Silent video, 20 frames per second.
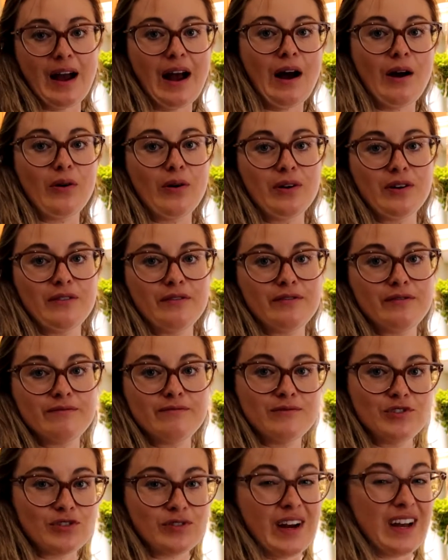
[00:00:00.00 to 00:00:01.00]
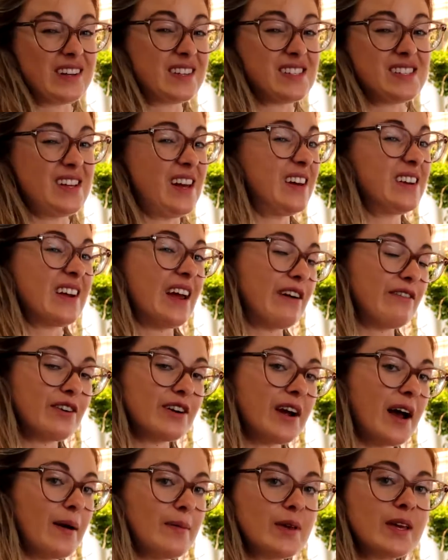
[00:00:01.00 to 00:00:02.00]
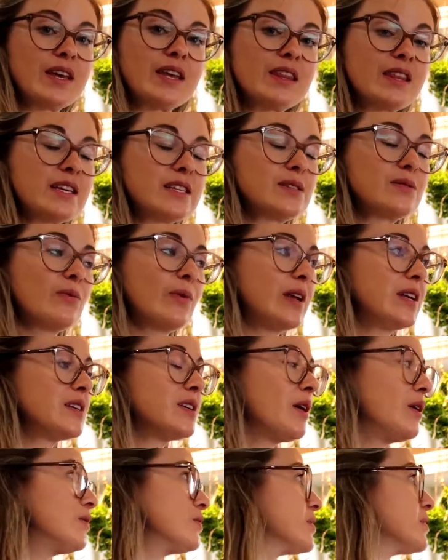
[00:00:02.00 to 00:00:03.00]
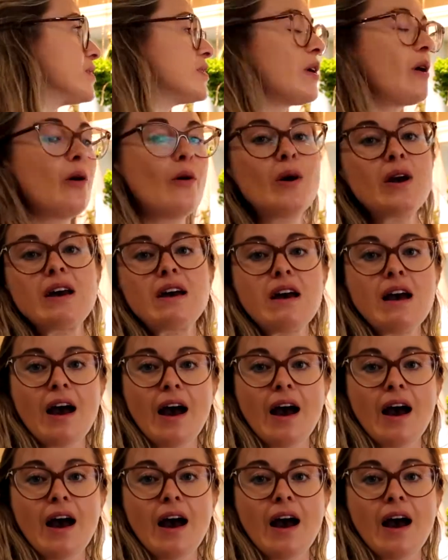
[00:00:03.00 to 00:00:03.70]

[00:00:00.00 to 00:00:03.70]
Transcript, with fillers: hour of direct sun ever coming in this window. So